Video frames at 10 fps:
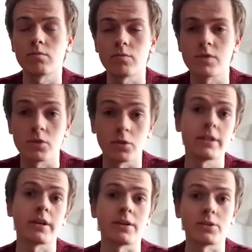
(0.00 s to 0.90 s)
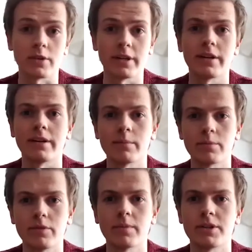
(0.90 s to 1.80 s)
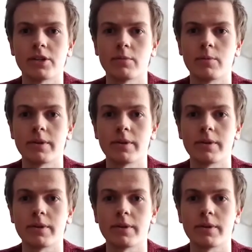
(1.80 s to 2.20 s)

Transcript: studied hard, tried hard, improved my German